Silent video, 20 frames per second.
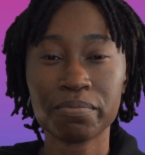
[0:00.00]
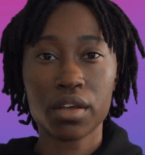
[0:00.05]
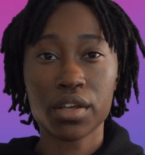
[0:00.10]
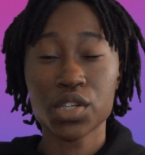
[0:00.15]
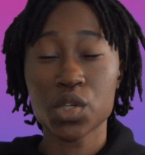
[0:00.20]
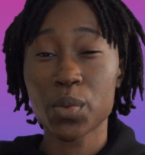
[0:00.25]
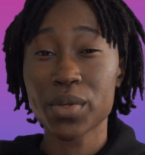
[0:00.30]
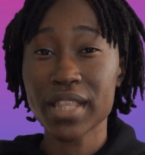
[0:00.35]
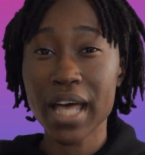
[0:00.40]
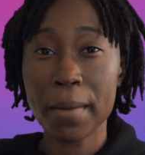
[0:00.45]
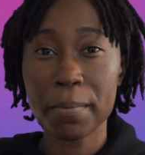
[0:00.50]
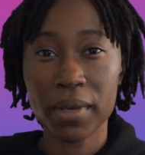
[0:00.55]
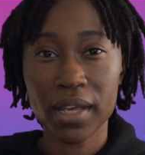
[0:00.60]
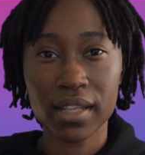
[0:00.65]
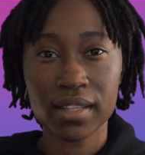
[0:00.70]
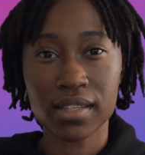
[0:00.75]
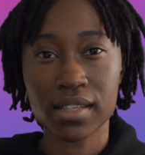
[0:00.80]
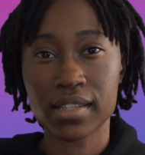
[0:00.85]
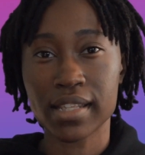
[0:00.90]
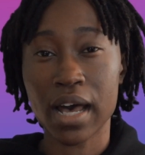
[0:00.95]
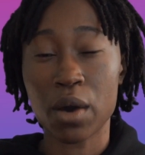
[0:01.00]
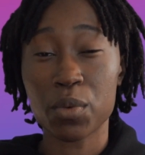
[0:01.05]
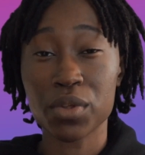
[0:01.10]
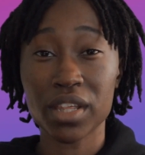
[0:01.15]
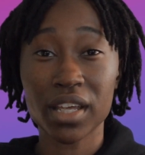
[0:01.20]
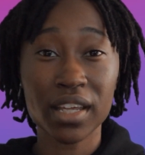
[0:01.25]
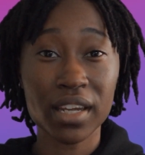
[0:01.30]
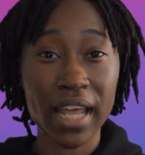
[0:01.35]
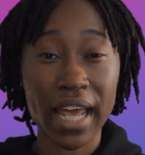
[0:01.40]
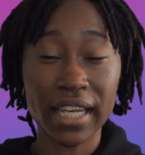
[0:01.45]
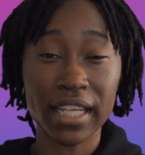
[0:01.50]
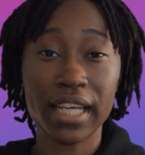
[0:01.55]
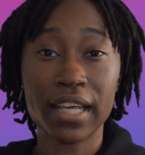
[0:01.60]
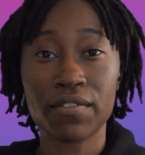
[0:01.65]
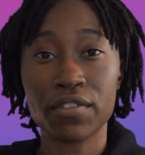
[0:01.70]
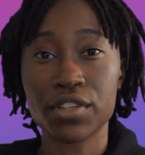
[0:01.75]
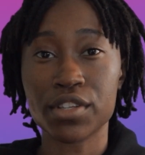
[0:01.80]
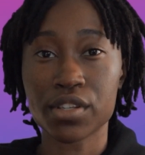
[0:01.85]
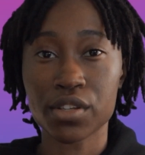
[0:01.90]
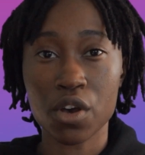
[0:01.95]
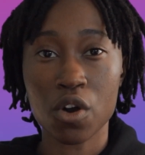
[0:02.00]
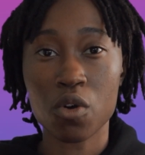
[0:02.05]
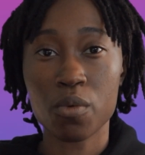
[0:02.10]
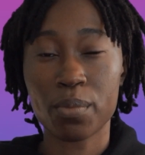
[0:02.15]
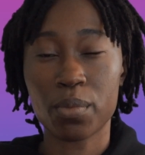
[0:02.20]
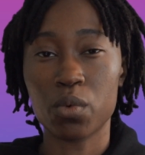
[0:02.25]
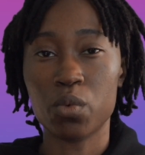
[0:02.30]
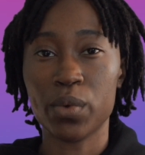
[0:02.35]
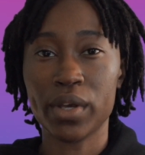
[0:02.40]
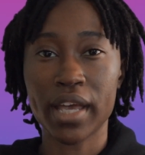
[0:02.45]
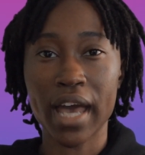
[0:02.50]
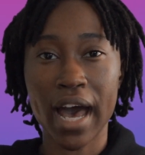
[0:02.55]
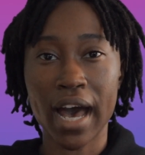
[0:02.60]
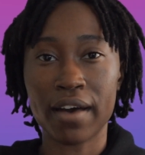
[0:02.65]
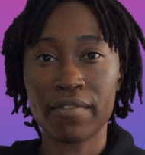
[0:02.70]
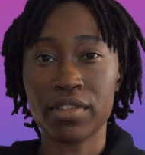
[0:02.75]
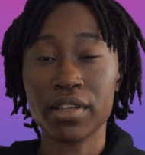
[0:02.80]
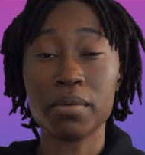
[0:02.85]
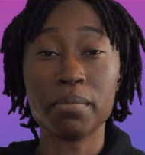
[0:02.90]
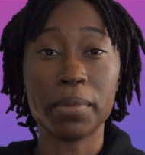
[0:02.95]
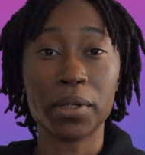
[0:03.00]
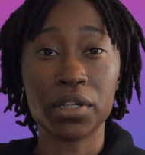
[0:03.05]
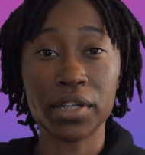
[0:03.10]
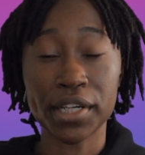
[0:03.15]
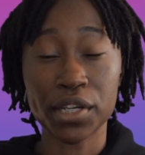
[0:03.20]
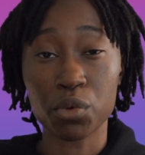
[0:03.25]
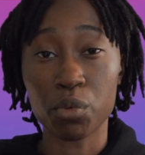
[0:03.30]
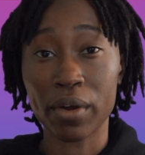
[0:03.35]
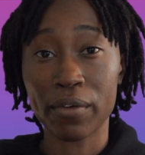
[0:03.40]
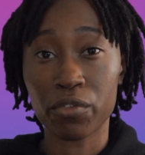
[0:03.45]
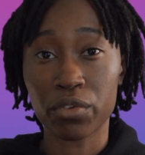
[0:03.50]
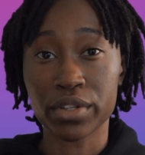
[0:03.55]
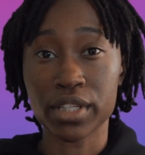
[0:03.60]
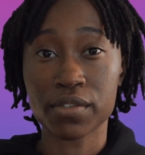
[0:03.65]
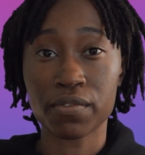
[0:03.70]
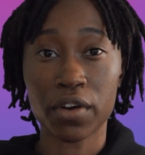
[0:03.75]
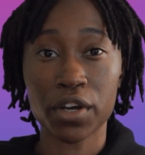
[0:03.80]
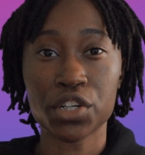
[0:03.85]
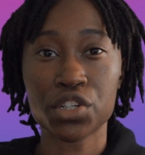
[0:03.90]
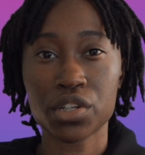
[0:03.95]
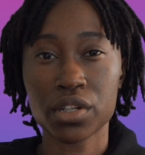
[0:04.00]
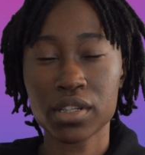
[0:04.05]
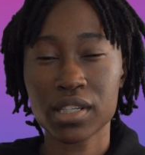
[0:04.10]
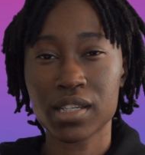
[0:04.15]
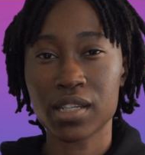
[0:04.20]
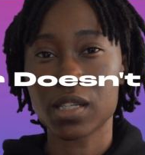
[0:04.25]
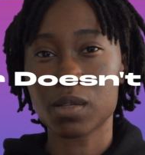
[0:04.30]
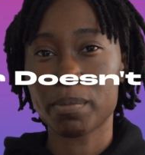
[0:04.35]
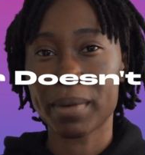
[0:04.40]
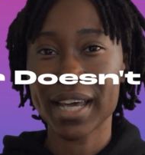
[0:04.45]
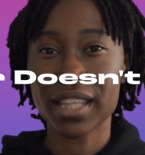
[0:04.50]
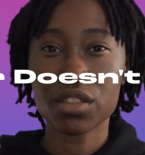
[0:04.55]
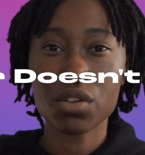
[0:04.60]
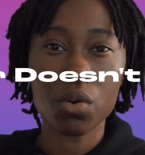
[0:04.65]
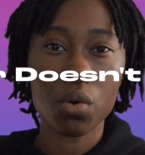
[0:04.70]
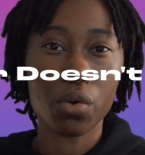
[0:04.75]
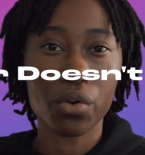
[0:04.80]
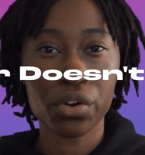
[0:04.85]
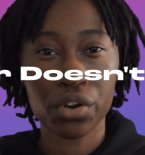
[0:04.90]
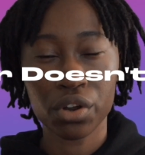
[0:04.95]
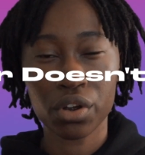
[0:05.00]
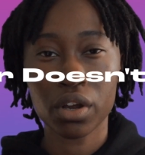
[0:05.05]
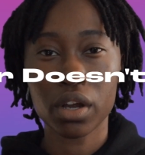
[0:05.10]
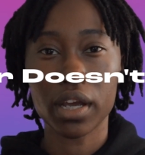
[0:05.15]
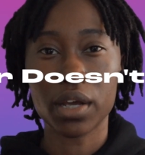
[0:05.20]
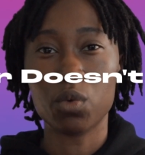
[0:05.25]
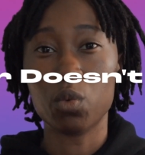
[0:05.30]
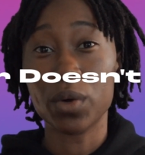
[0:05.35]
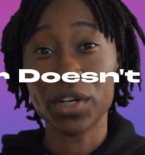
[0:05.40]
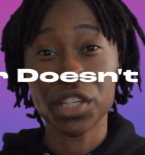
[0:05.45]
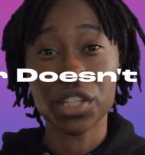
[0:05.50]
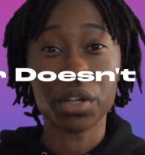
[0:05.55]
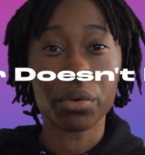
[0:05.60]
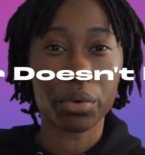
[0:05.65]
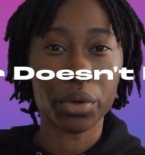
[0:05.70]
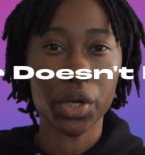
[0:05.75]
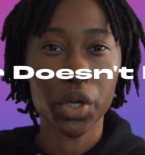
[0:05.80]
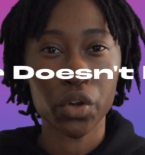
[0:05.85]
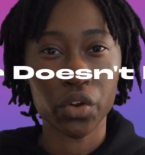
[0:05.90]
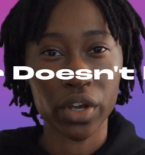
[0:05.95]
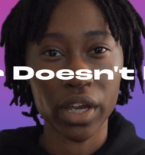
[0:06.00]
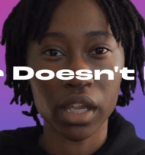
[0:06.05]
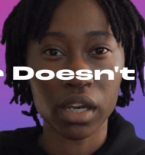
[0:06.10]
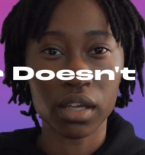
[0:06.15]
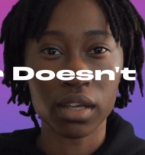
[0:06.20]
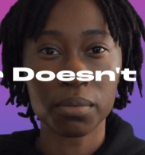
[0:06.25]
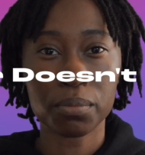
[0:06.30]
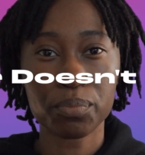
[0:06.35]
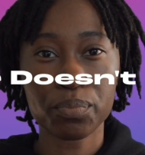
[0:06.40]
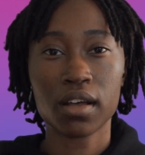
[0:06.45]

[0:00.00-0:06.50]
So what that means is that within any given scope, we have the ability to reference functions despite the order in which they were created.